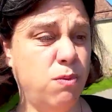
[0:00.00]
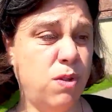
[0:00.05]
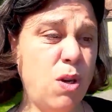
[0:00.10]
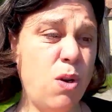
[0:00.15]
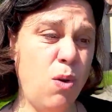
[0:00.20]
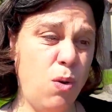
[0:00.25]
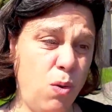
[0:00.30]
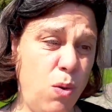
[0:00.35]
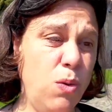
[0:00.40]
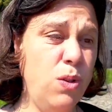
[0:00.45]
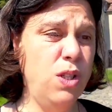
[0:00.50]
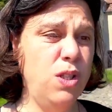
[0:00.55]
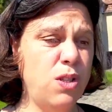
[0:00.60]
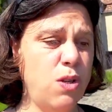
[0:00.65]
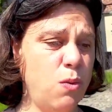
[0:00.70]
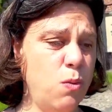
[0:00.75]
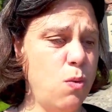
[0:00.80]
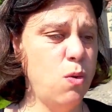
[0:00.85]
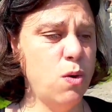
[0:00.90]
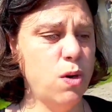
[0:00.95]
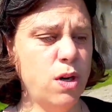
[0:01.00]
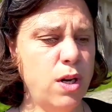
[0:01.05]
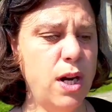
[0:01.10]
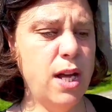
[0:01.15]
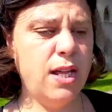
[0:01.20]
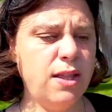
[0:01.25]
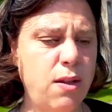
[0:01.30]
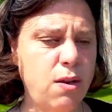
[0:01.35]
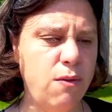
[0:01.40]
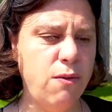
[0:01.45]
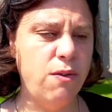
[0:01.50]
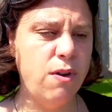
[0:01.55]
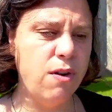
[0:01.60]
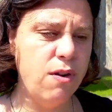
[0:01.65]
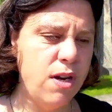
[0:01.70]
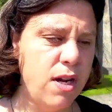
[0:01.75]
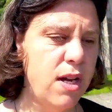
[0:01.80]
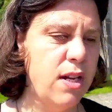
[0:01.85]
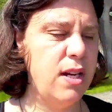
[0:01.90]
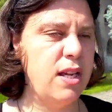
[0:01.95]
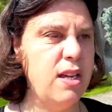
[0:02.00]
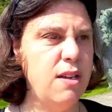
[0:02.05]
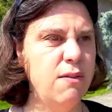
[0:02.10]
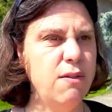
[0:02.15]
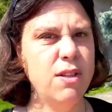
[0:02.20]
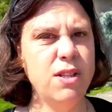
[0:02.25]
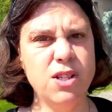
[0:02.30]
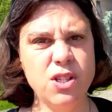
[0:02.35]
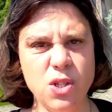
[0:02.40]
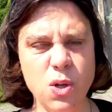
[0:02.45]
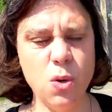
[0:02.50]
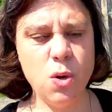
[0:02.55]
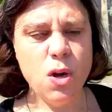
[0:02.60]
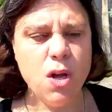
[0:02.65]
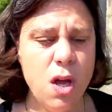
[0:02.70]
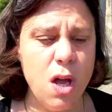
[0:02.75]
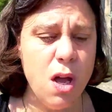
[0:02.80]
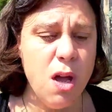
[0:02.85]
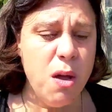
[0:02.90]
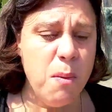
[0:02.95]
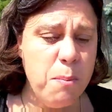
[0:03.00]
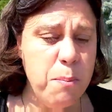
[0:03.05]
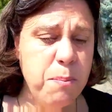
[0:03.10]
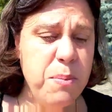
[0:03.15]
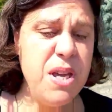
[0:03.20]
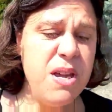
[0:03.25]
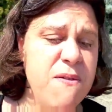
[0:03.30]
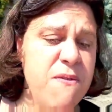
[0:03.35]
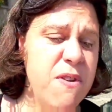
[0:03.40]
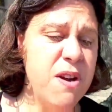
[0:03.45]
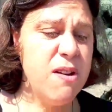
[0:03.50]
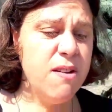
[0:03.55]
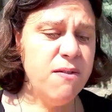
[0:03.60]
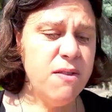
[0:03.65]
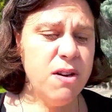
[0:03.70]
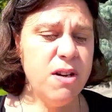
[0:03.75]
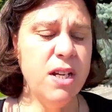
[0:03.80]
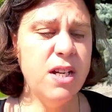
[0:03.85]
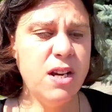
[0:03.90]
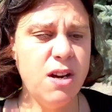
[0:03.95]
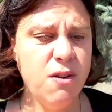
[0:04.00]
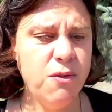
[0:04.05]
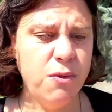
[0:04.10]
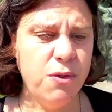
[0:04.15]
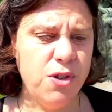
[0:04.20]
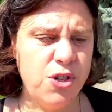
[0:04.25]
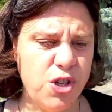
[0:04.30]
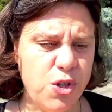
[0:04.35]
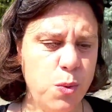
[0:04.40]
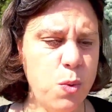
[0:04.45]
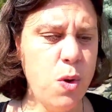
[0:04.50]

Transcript: they're old and they're worn and they're very uneven, so be very careful as you're